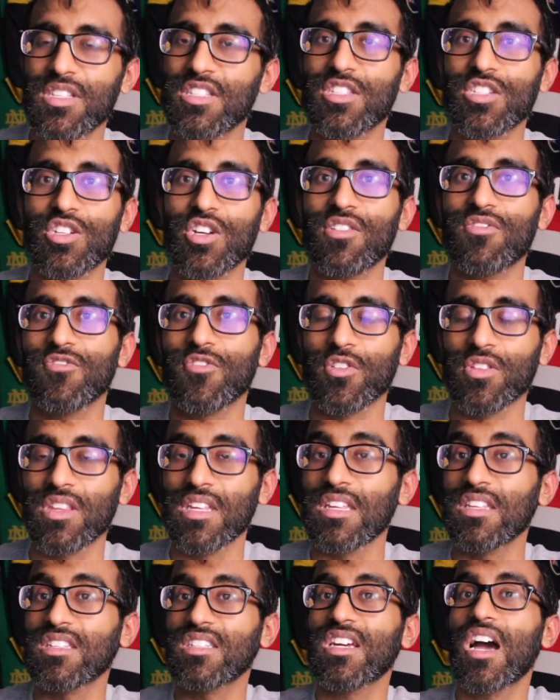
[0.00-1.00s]
it's good for
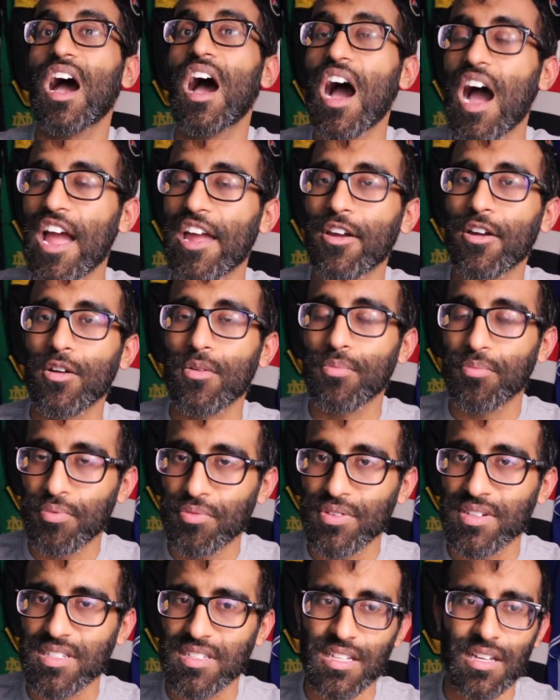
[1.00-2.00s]
the entire
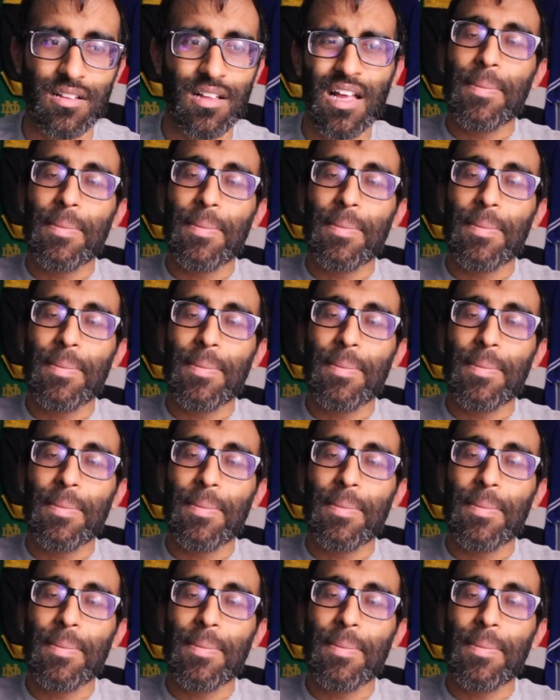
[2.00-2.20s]
pre-sale.